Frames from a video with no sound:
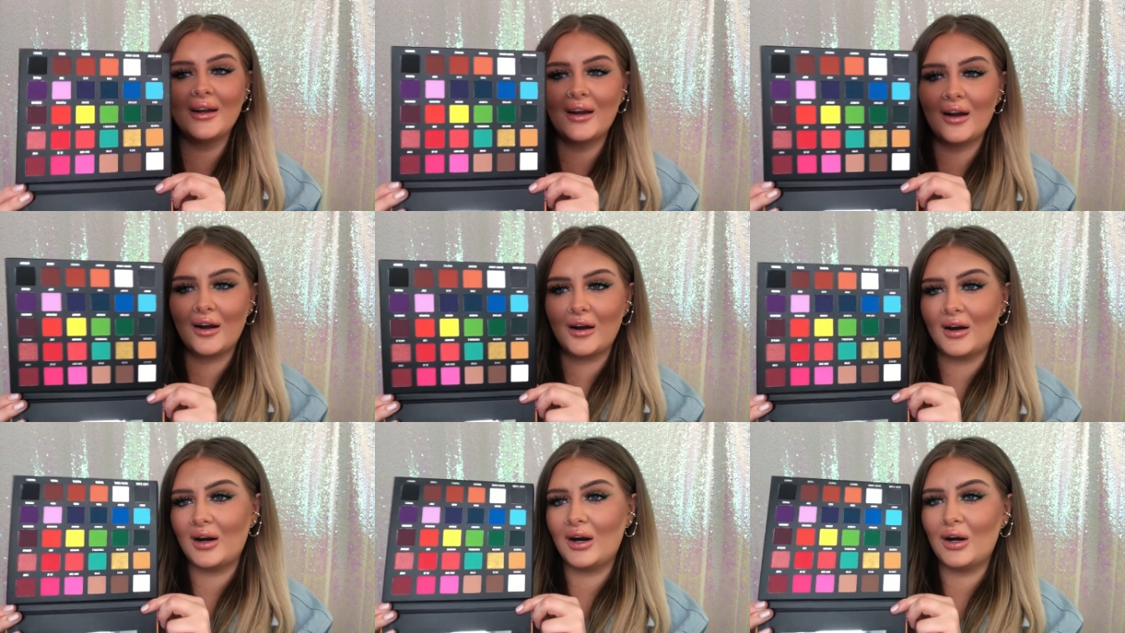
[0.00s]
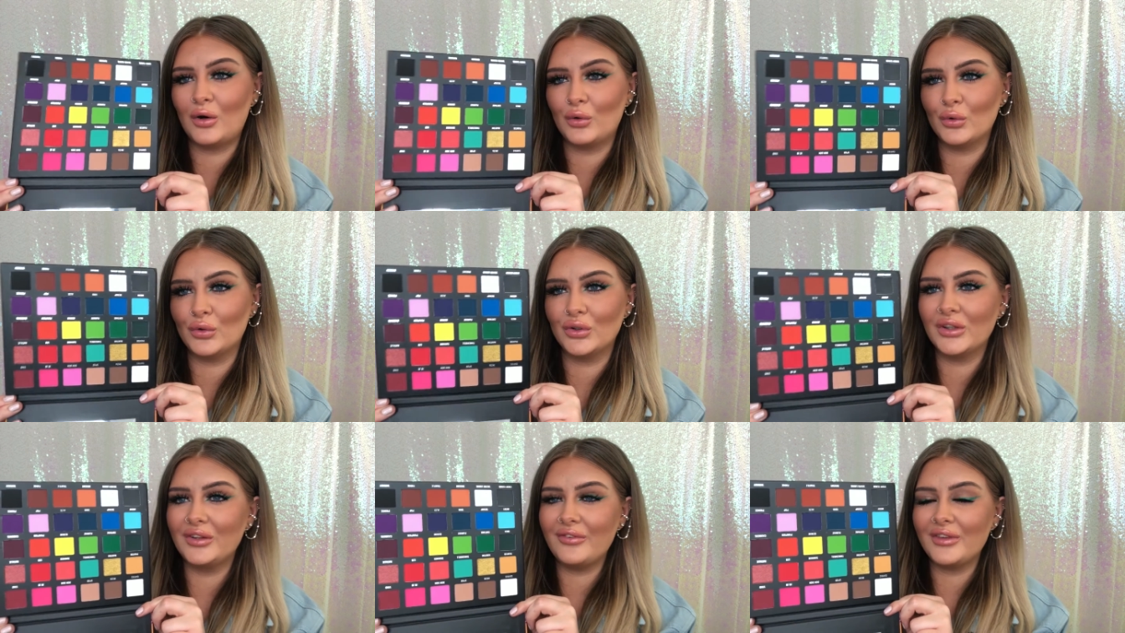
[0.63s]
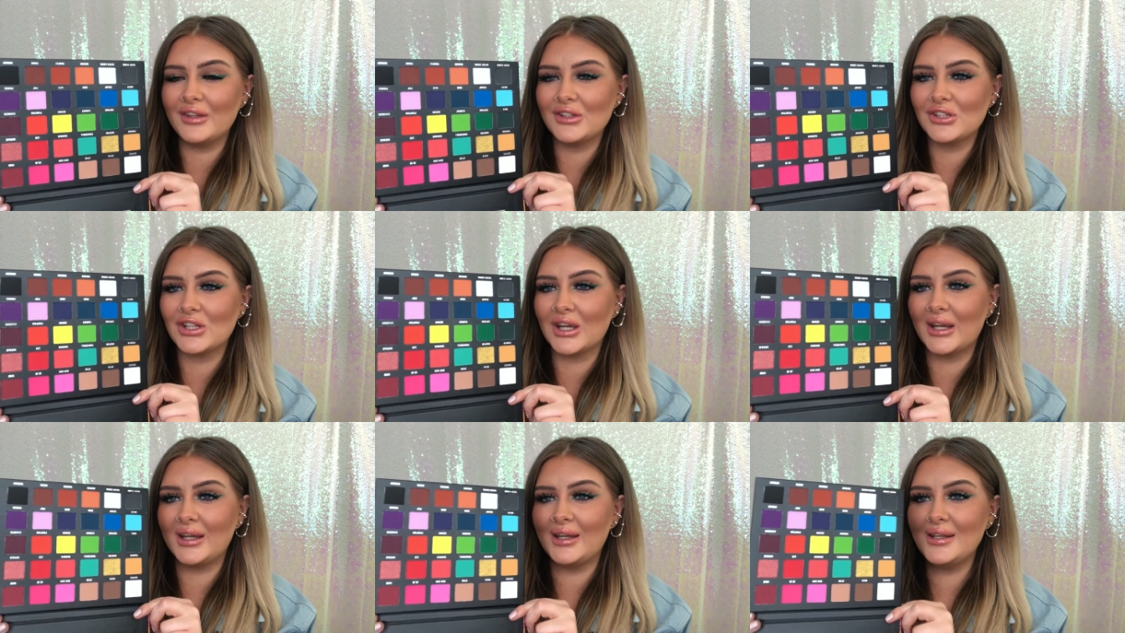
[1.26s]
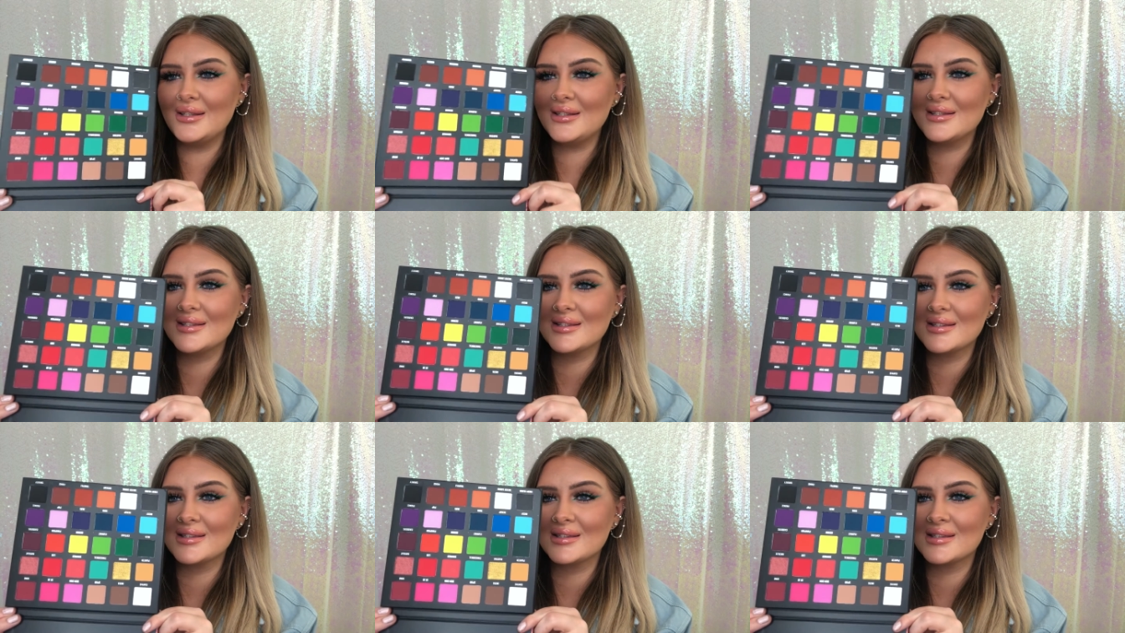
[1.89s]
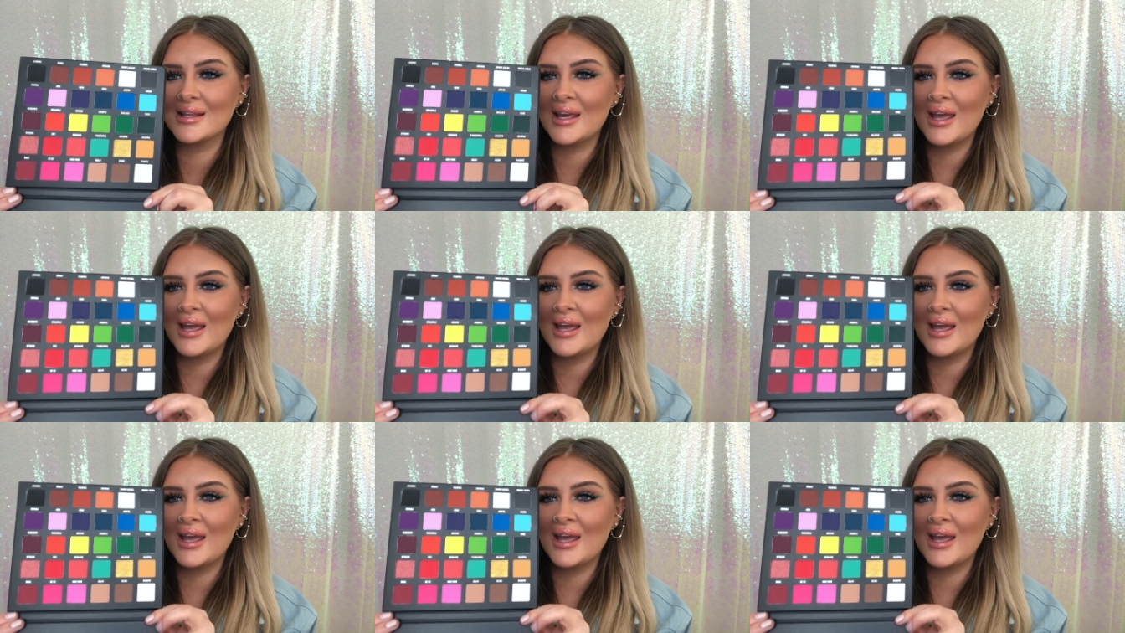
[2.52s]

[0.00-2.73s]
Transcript: There are all of the shades.